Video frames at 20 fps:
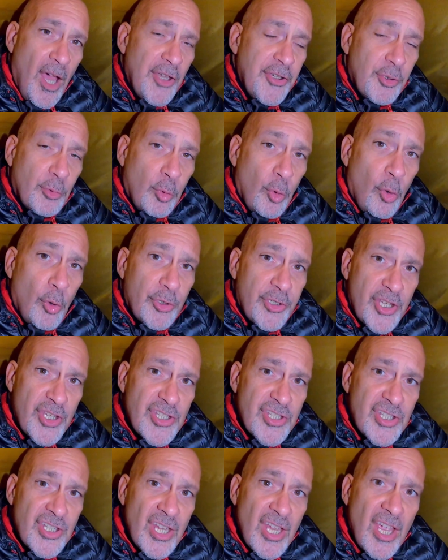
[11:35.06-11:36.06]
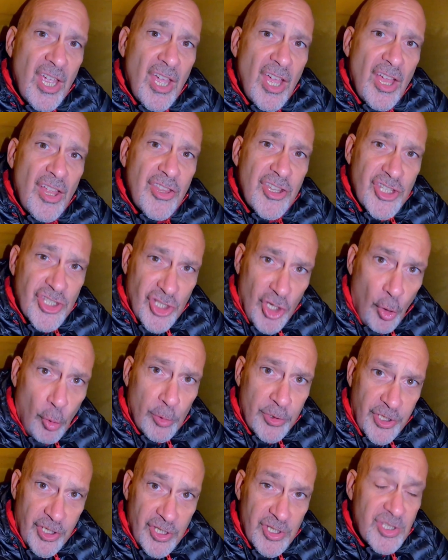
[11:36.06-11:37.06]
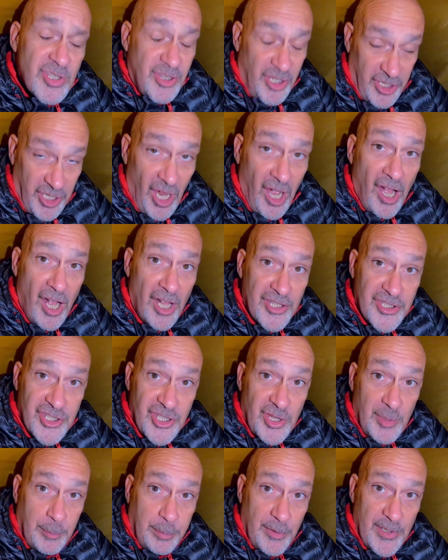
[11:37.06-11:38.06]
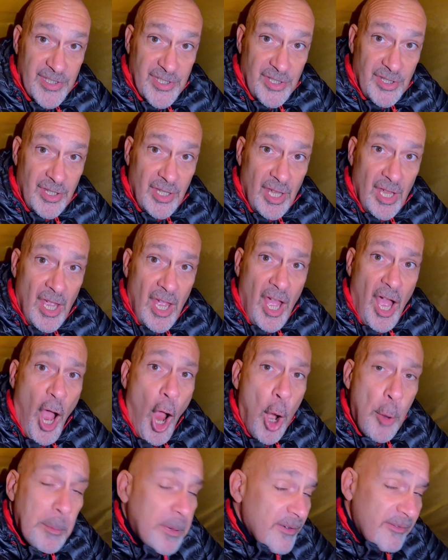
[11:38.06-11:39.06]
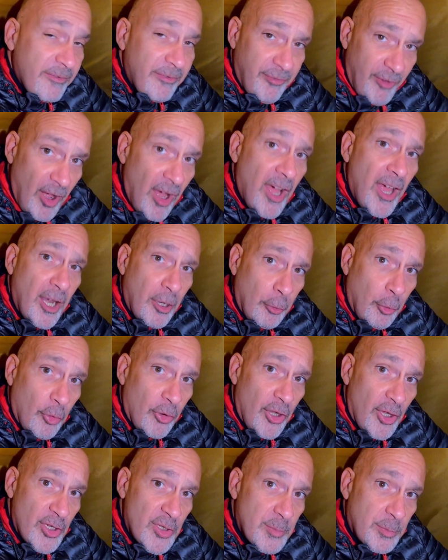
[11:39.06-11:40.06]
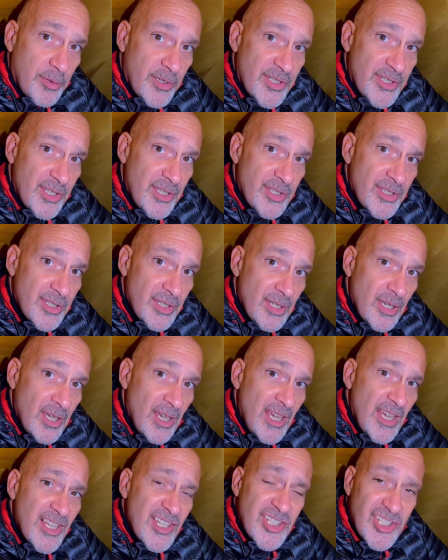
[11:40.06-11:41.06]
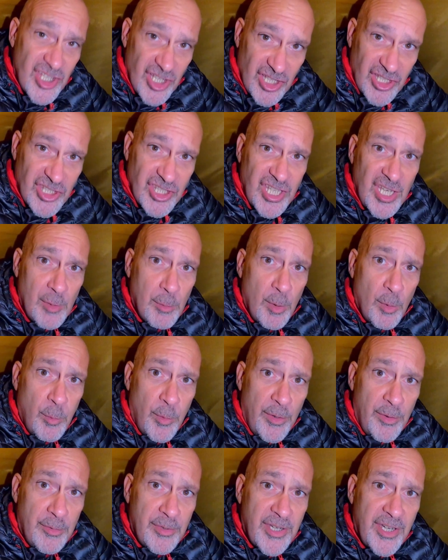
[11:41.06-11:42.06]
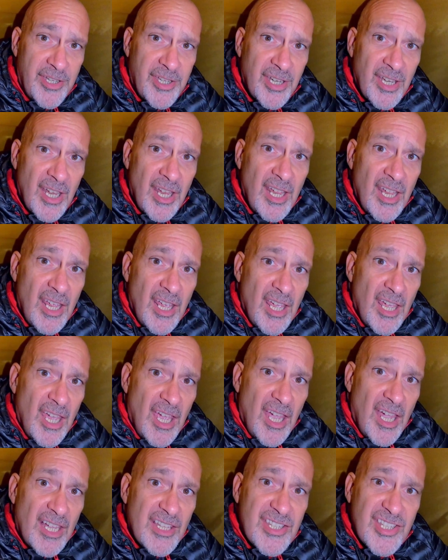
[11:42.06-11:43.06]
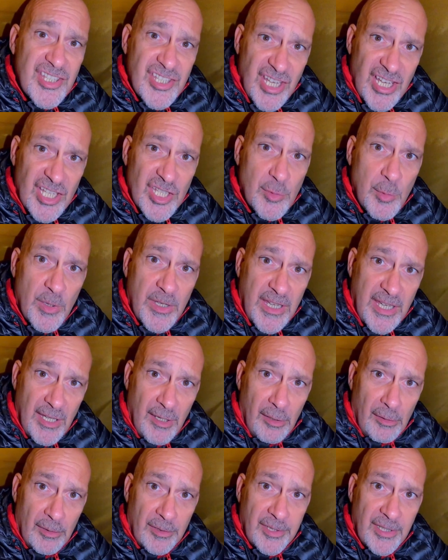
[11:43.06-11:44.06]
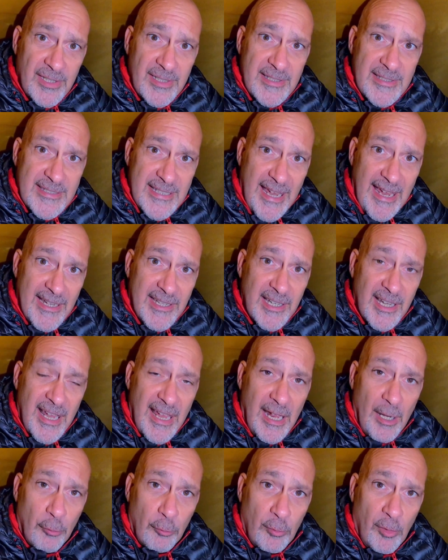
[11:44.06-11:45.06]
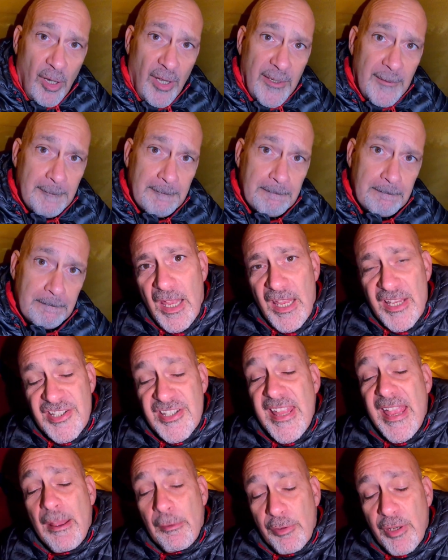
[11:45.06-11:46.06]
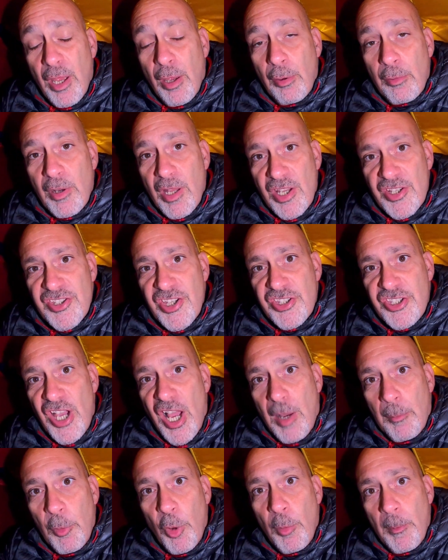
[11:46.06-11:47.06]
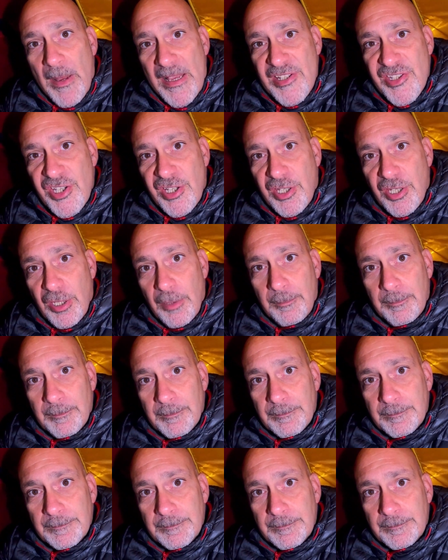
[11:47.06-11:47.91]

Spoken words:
Under orders, the soldiers, the guards at the prison, opened fire on those prisoners. 60 were wounded and 6 were killed dead outright. It's now known as the Dartmoor Massacre.